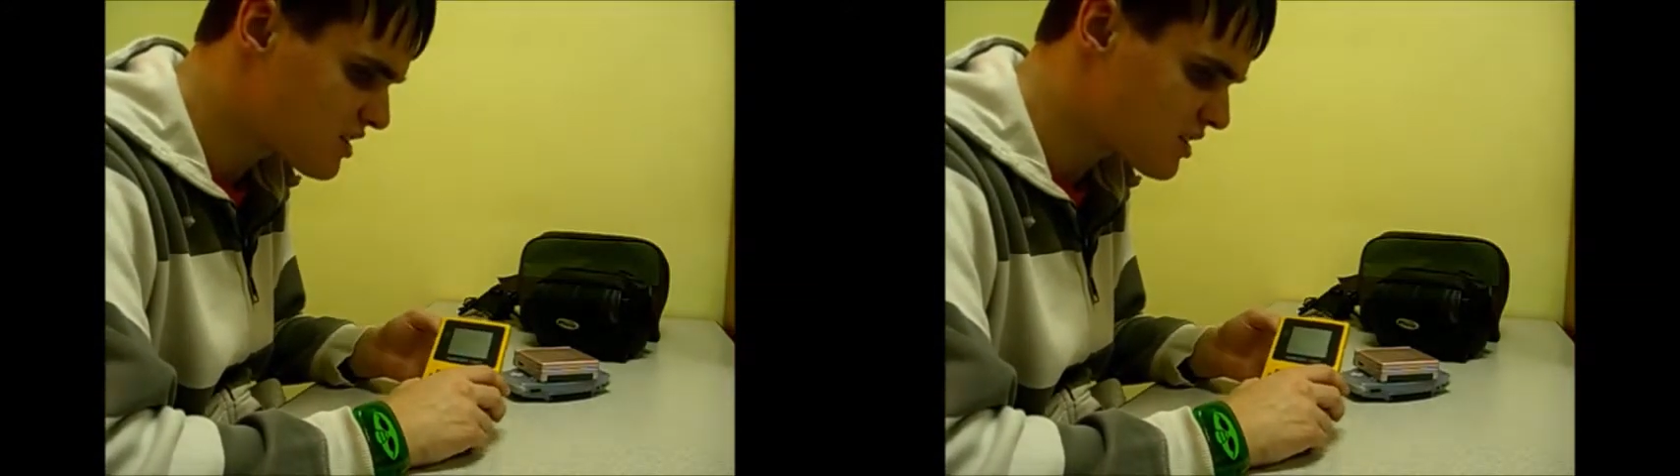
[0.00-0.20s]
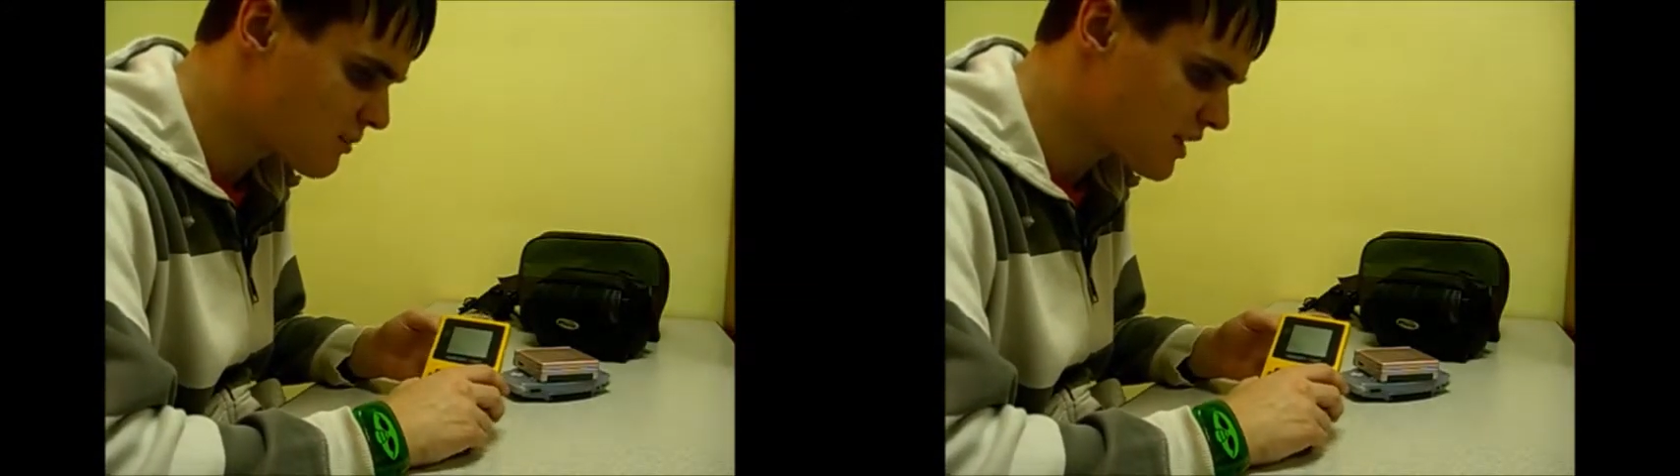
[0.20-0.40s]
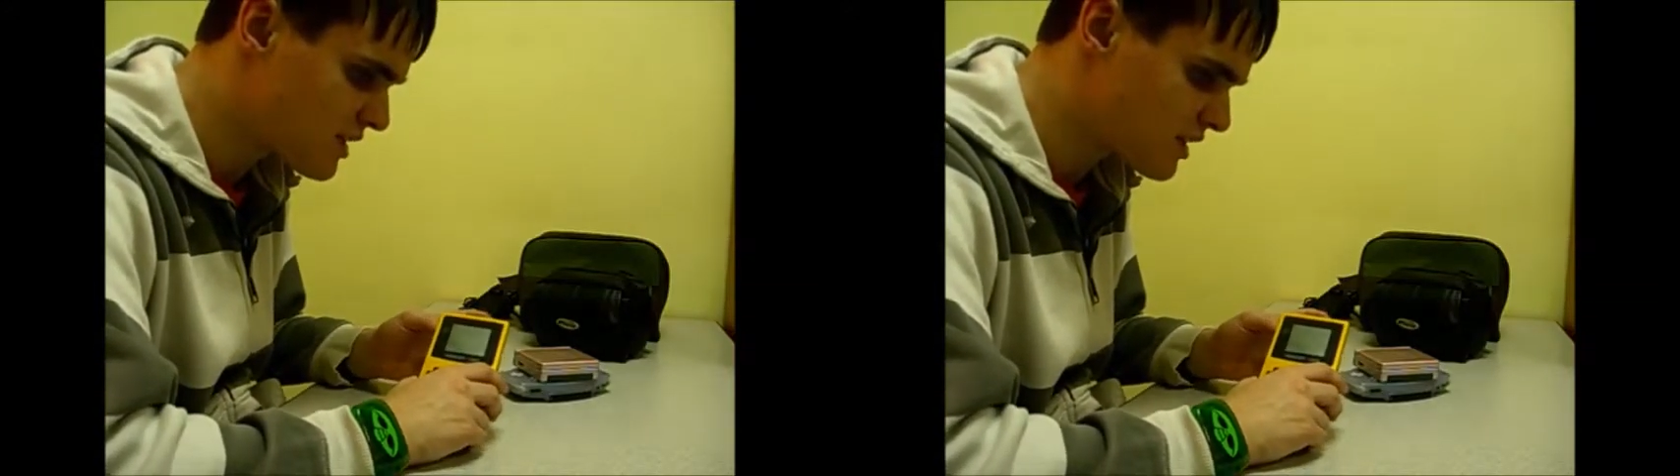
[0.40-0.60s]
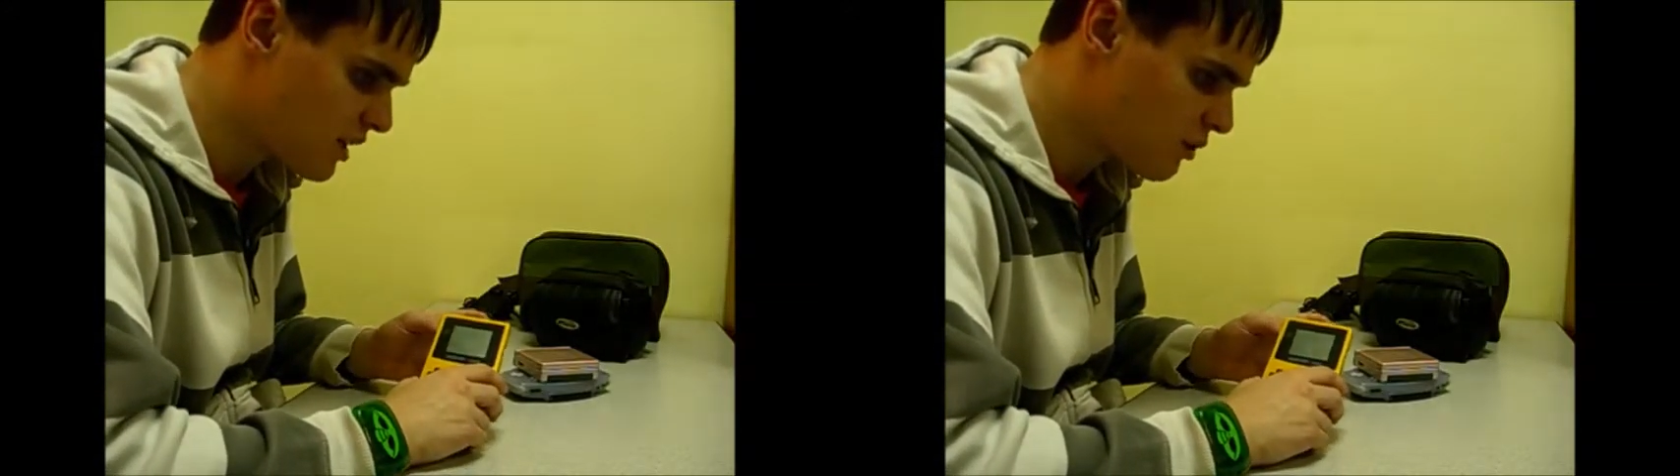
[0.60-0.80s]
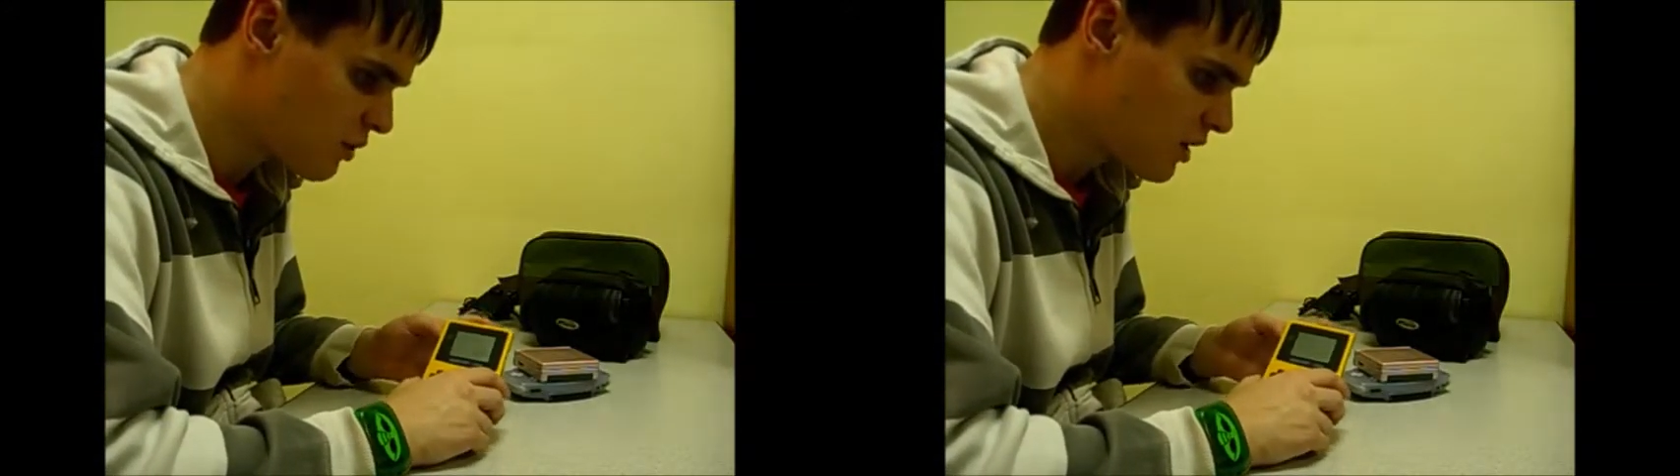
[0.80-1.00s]
some years
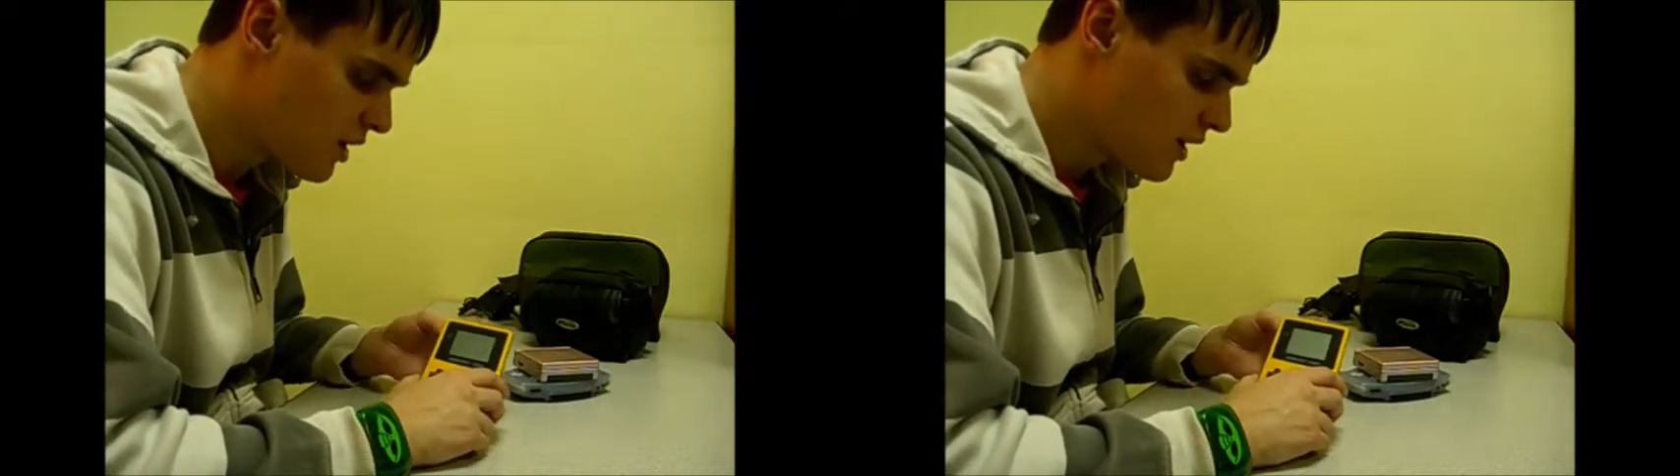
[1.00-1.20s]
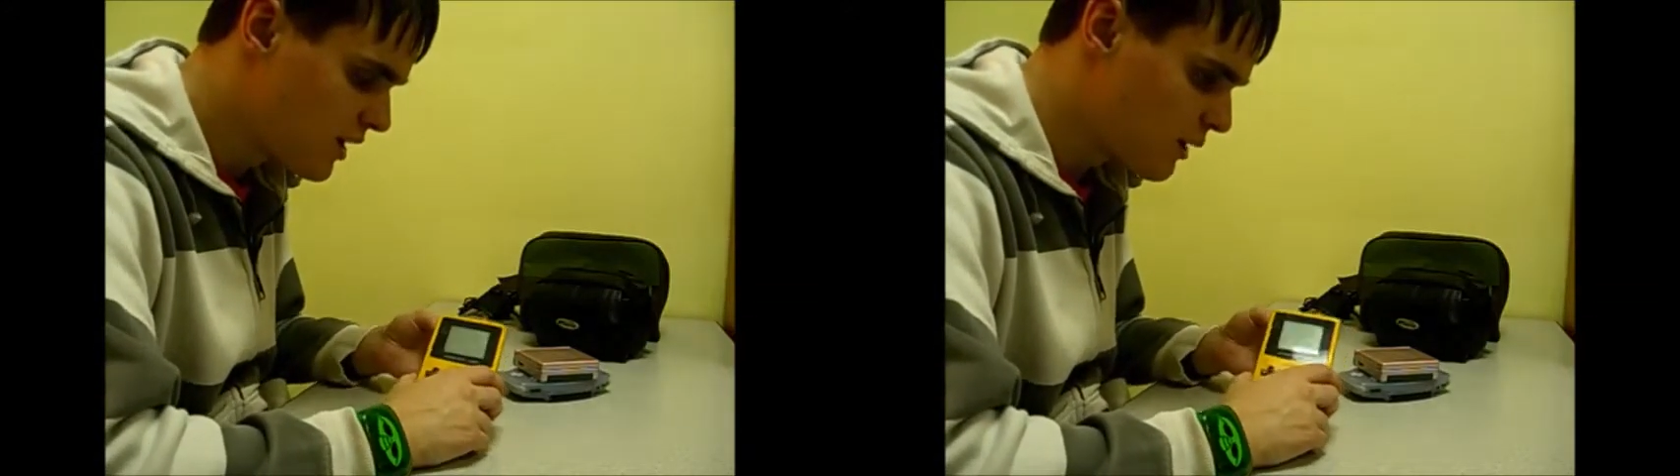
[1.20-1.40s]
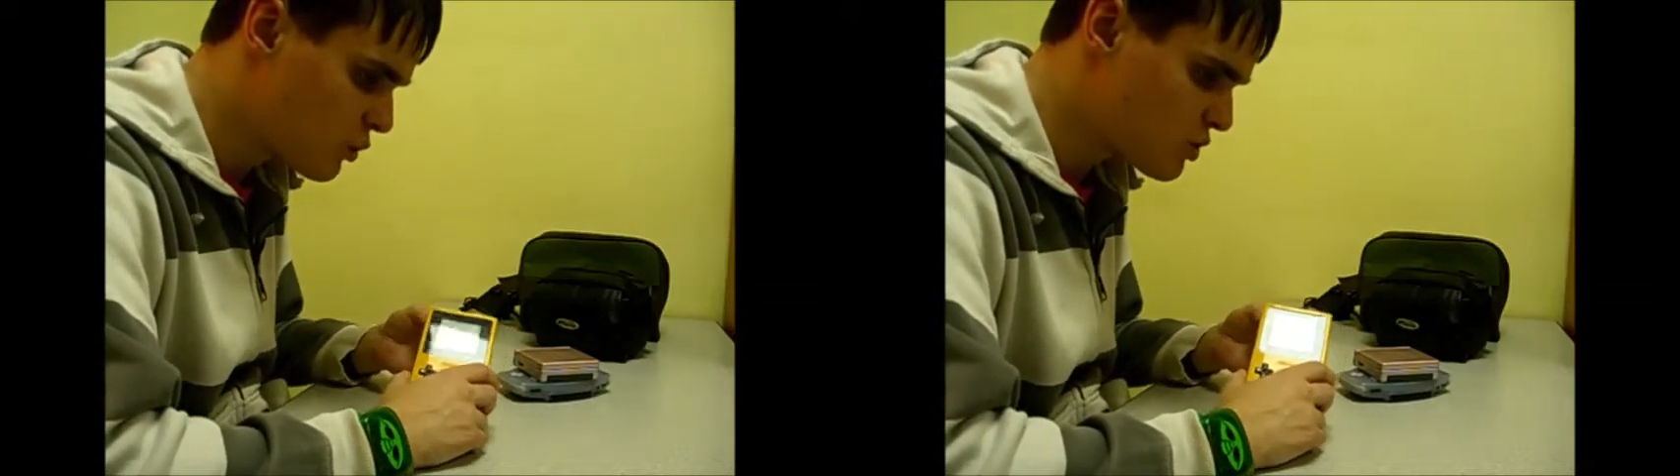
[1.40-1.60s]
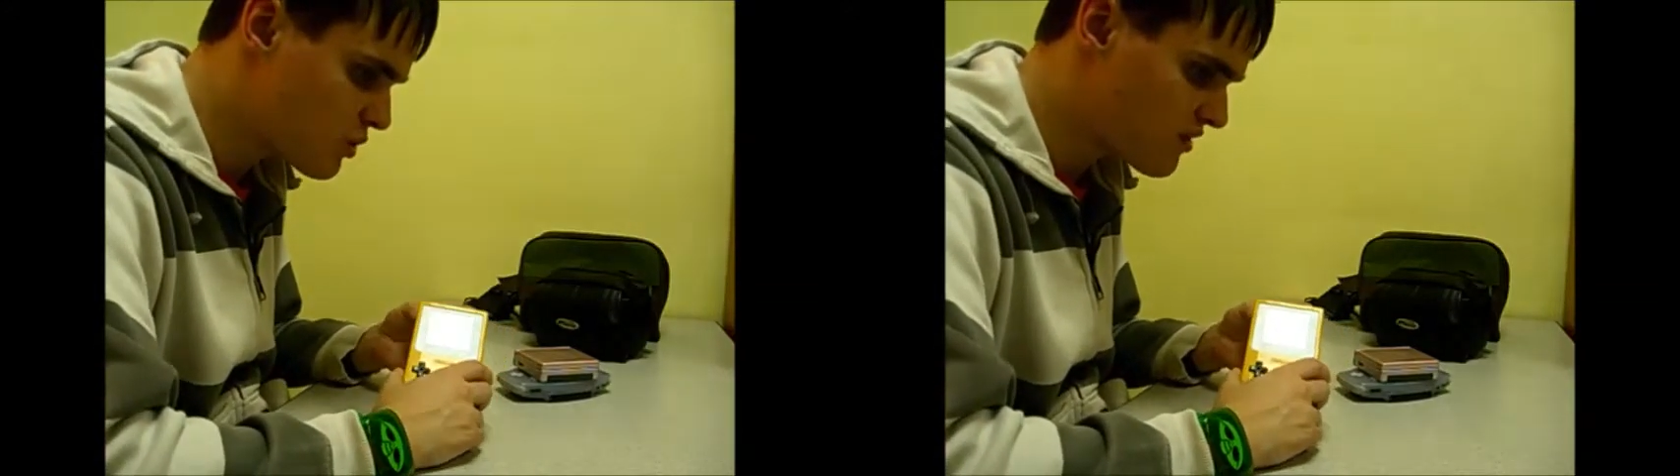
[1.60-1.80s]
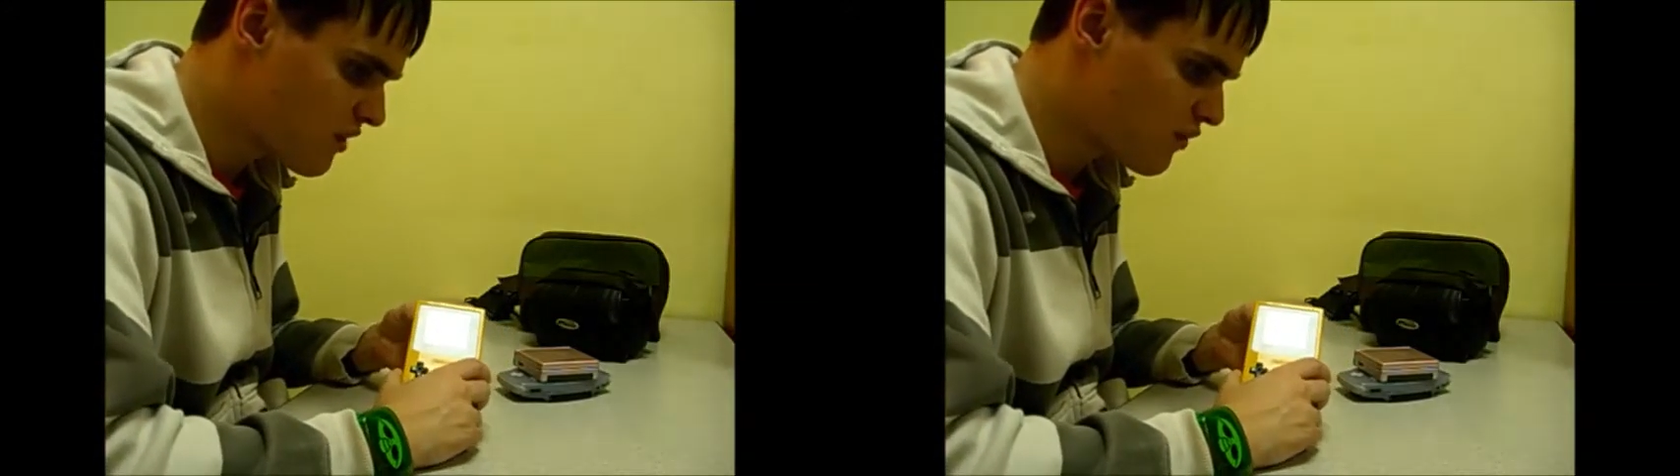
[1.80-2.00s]
ago, which
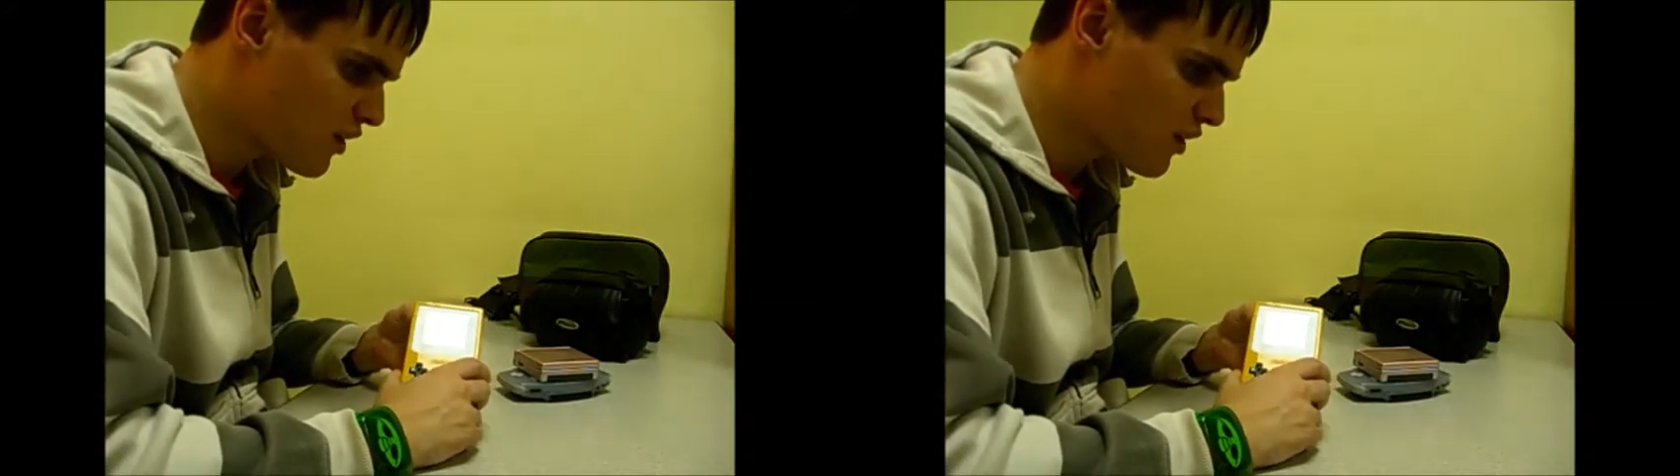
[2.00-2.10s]
was from